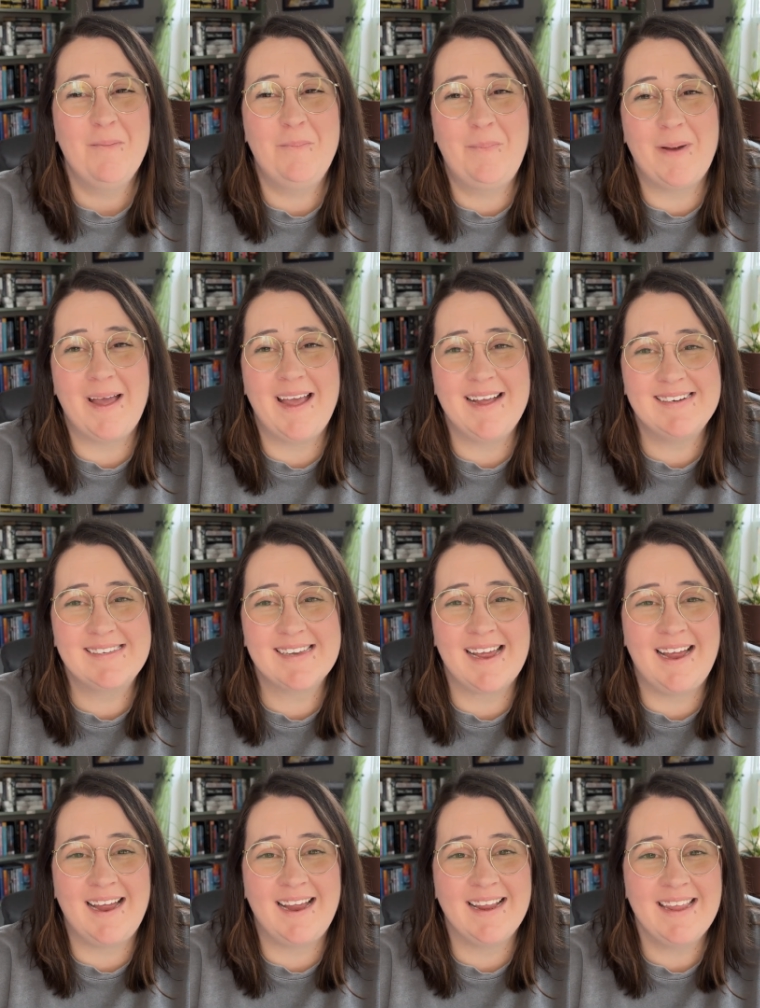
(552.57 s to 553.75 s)
But
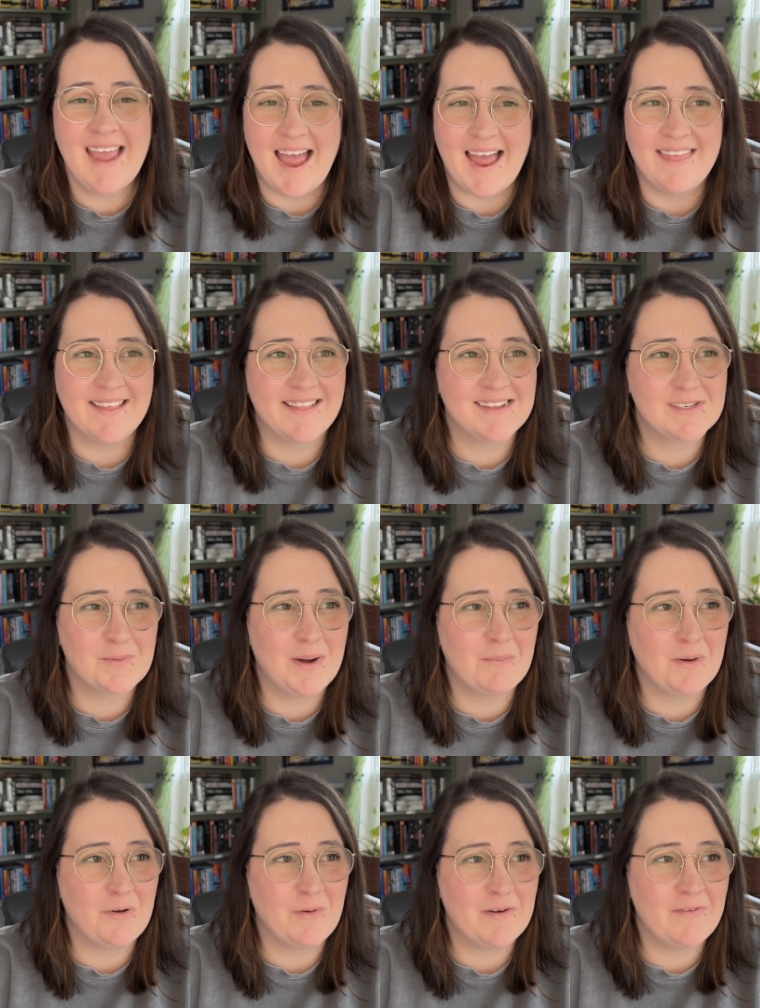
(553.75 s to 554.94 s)
yeah, I think that's what I'm
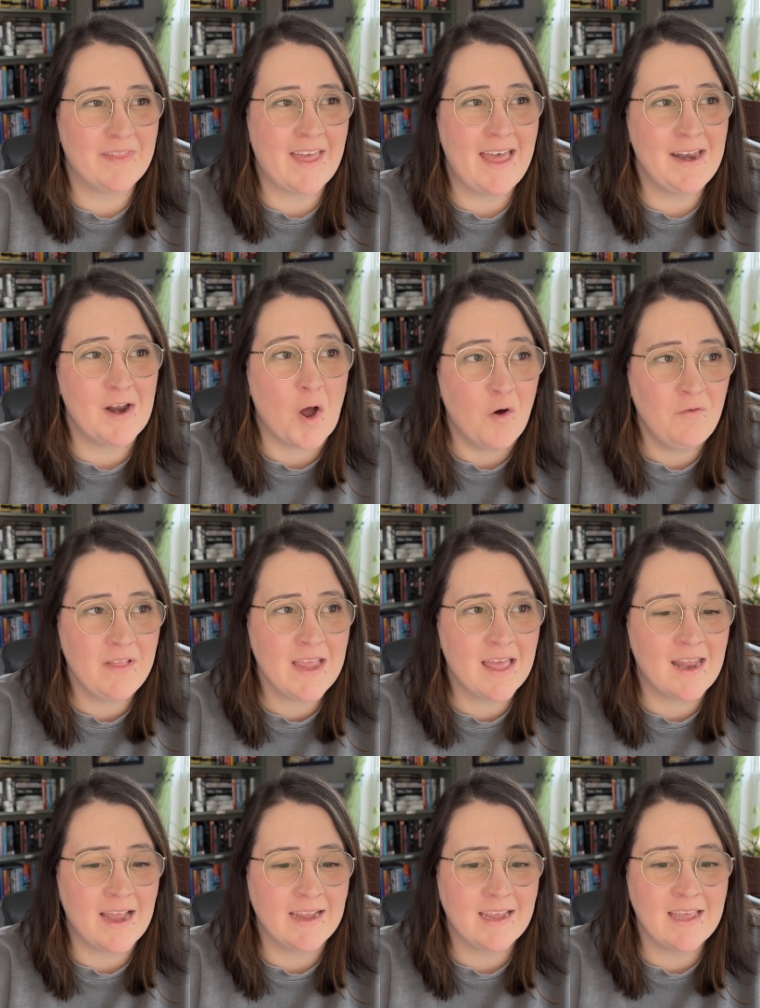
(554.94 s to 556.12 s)
going to read for that. And hopefully I
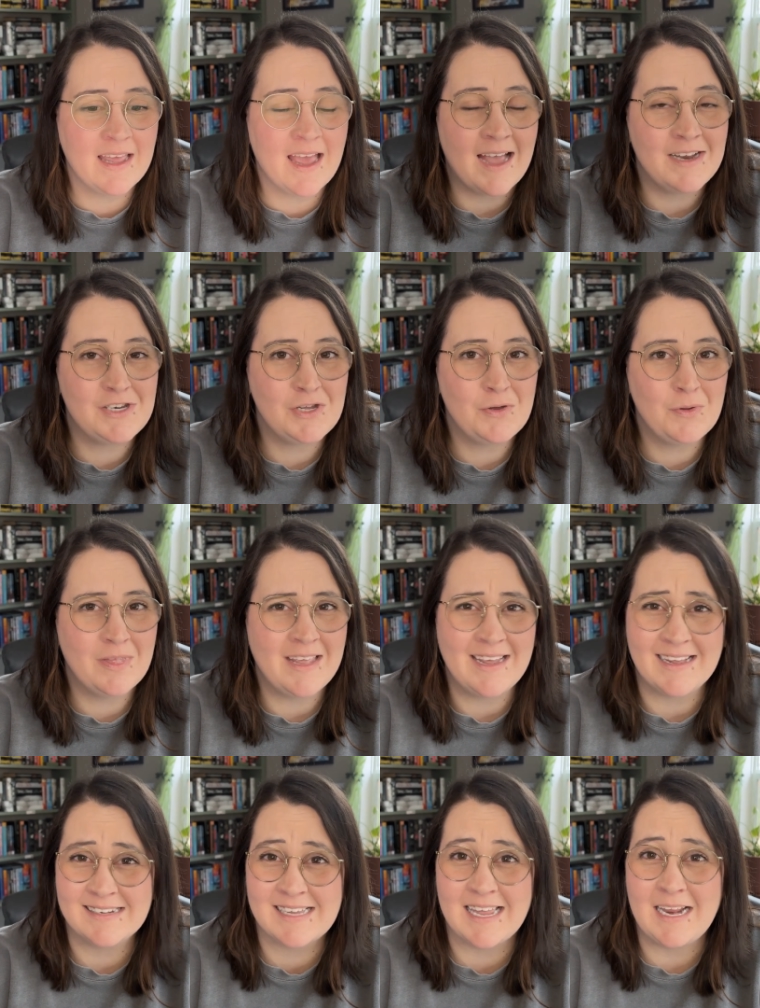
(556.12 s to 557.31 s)
like it. I do think
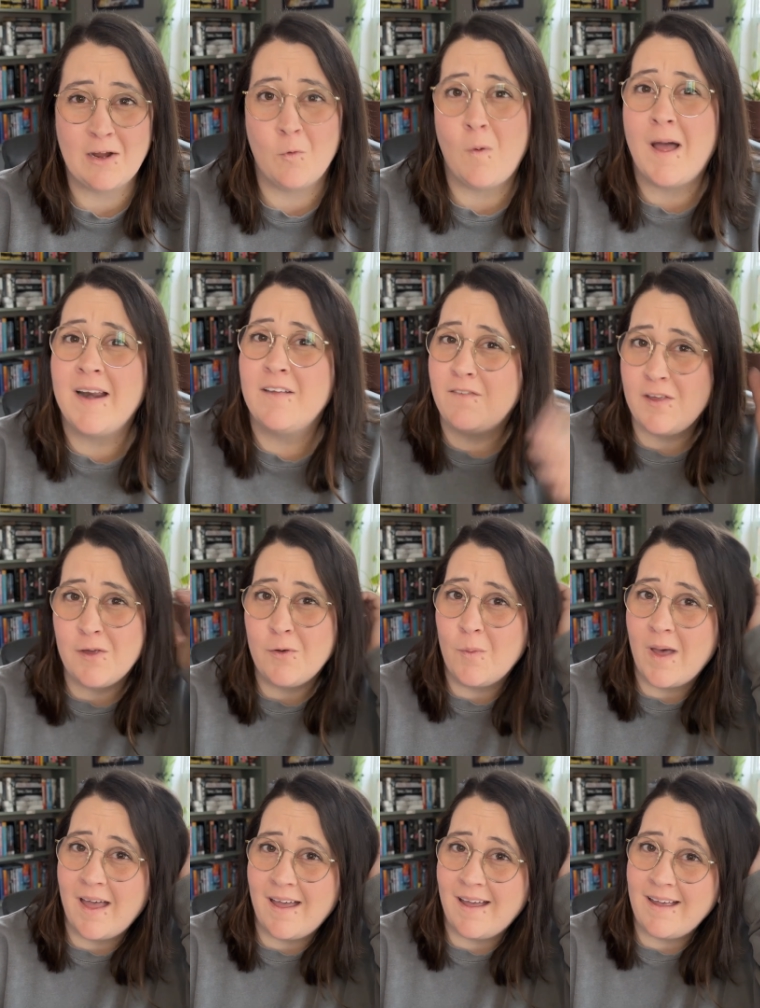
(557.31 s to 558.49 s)
it's getting quite a few
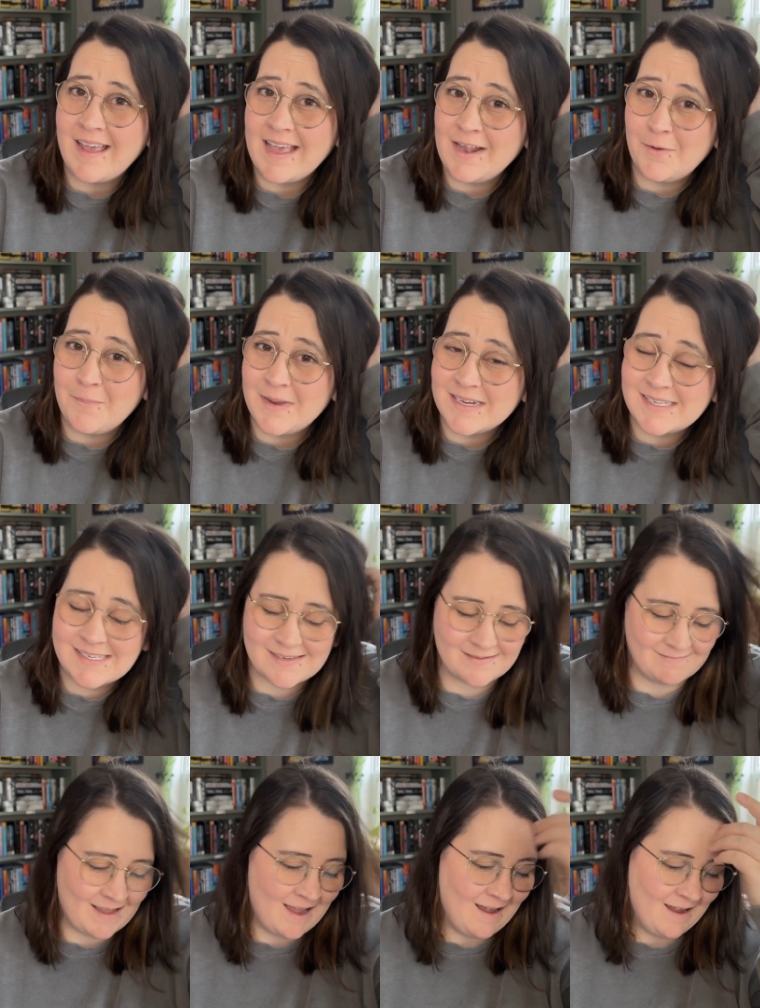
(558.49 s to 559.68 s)
hit or miss
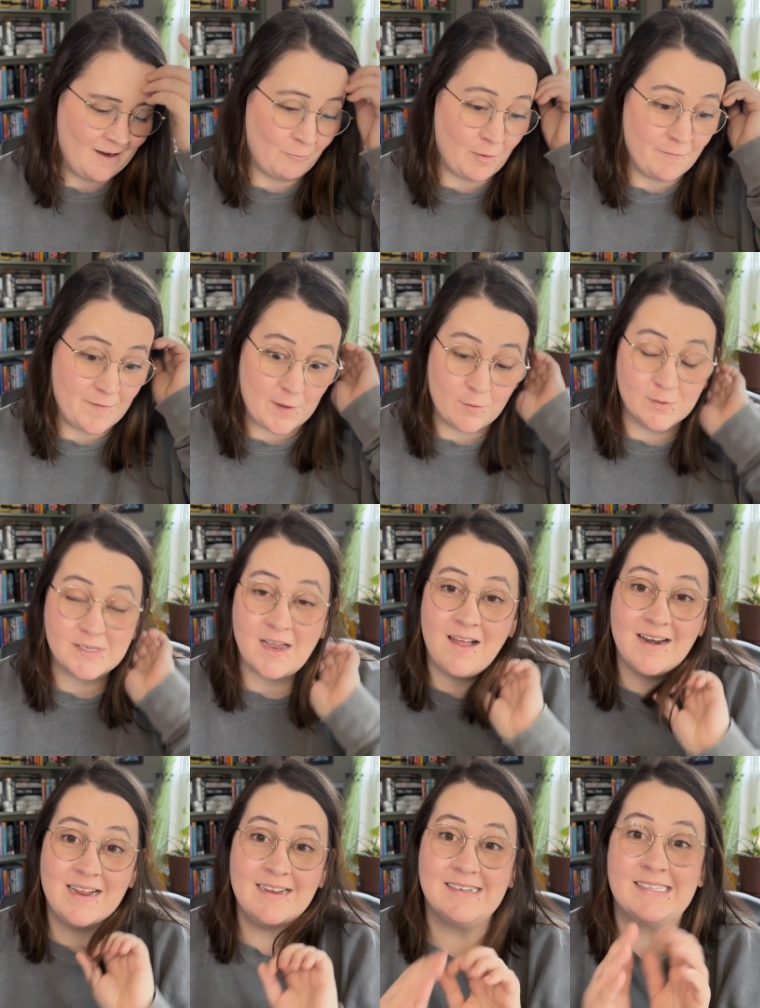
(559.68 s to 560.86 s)
reviews
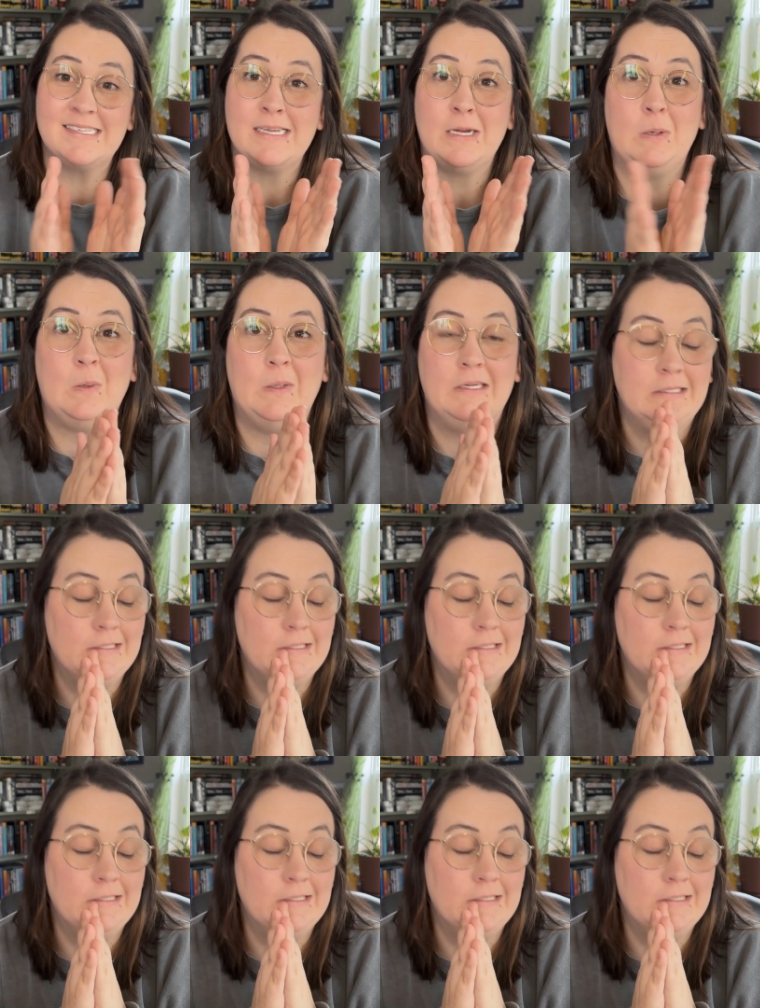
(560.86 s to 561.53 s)
on it. So